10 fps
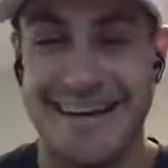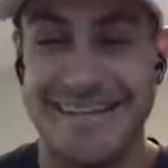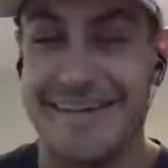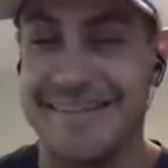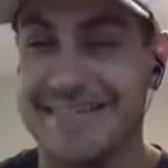
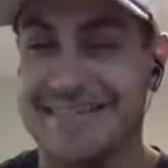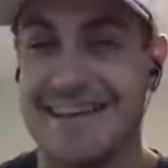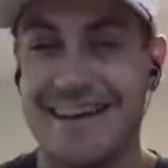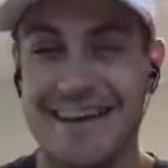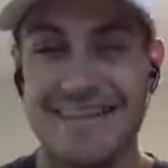There was
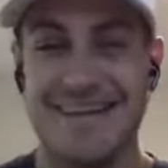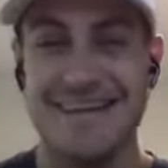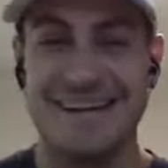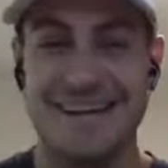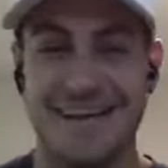
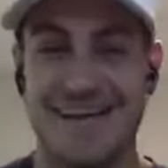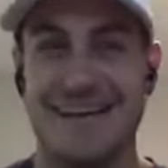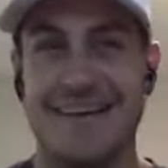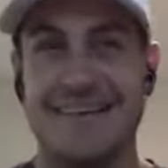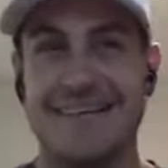like
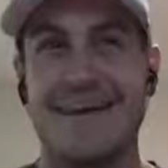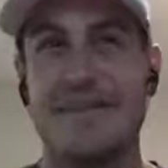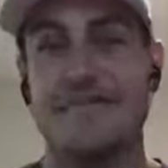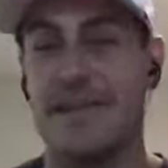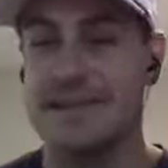
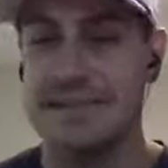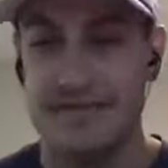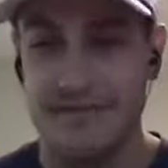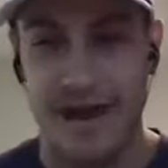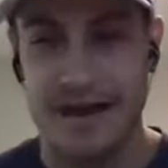other funny
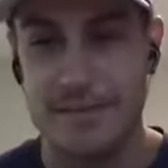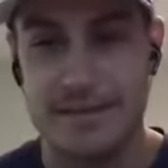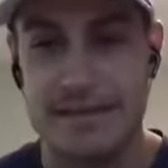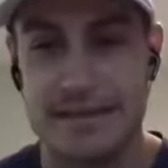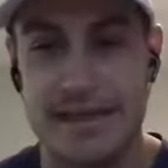stuff, vitamin
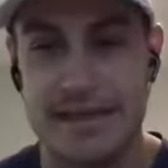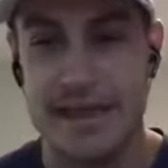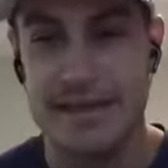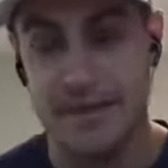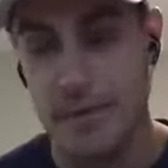C,
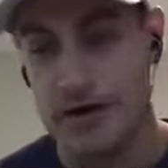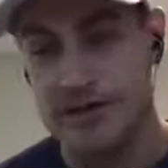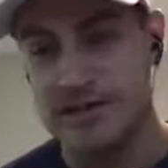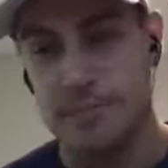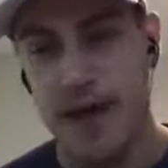like
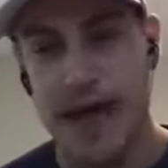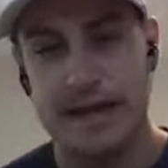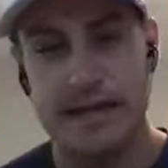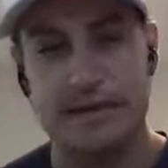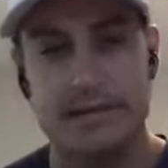emergency
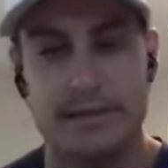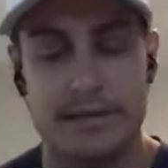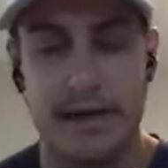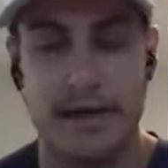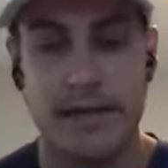packets.
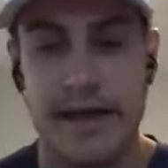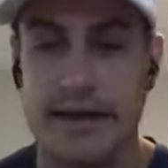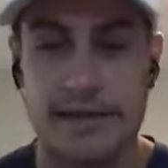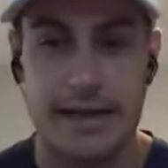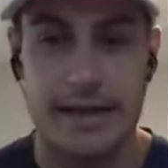They
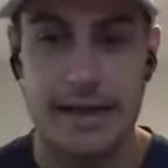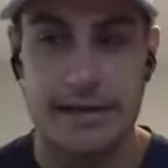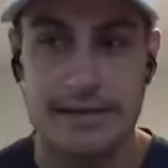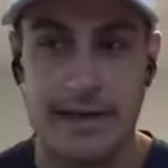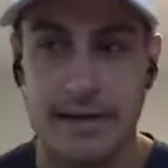didn't take
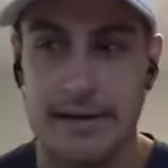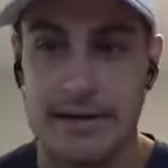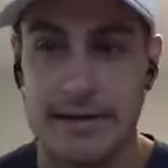those though.